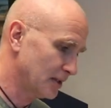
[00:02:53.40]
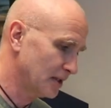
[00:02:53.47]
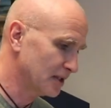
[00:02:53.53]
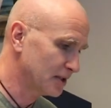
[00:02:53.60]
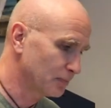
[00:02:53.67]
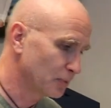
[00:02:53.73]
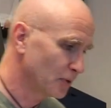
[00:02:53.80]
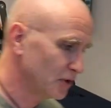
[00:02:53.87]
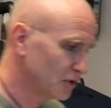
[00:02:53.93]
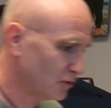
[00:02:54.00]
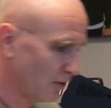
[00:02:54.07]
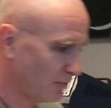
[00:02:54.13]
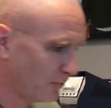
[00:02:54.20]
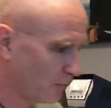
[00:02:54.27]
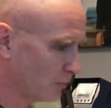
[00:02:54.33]
it's a pretty
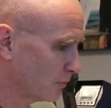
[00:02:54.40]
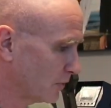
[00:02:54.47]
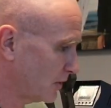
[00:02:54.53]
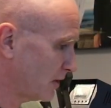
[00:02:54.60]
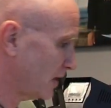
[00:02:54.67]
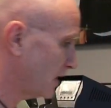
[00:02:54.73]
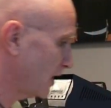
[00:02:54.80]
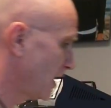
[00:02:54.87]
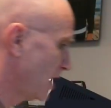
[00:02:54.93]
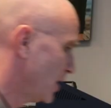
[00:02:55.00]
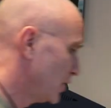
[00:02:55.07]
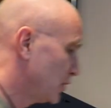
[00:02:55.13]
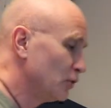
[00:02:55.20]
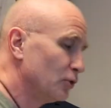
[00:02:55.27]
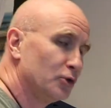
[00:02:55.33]
straightforward thing.
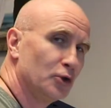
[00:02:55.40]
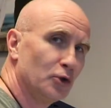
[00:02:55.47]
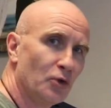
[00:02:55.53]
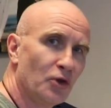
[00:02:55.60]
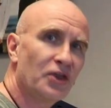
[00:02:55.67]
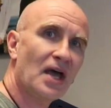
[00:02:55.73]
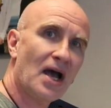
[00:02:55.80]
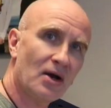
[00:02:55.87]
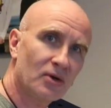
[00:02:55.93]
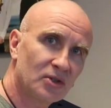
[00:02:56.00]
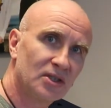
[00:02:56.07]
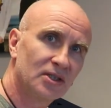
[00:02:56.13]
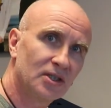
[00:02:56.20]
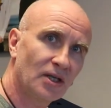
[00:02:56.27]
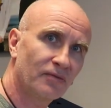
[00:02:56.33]
You do
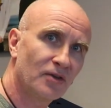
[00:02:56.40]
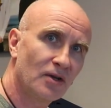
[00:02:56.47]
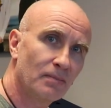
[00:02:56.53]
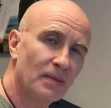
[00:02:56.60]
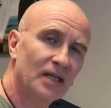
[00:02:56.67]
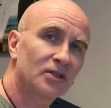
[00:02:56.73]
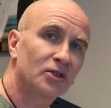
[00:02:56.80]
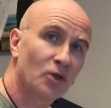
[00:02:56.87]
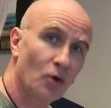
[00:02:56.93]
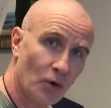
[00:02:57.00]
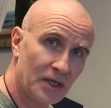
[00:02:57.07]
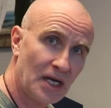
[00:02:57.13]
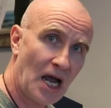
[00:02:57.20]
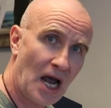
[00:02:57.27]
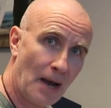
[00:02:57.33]
thousands of them, it's
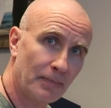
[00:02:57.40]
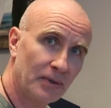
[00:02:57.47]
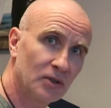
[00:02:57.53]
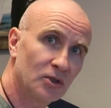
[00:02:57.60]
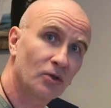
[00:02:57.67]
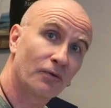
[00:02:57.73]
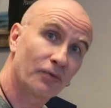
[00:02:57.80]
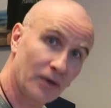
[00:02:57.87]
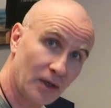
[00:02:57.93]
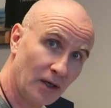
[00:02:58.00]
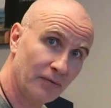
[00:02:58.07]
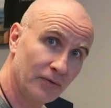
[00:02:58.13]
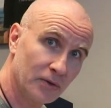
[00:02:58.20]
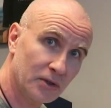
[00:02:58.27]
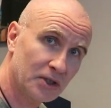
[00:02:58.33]
going to happen, so
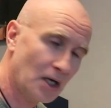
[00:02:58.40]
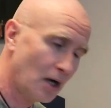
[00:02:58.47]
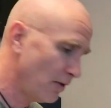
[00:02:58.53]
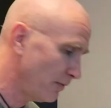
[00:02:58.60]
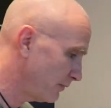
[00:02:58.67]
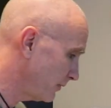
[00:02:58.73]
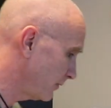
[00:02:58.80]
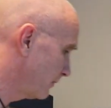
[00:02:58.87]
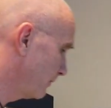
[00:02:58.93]
forgive yourself.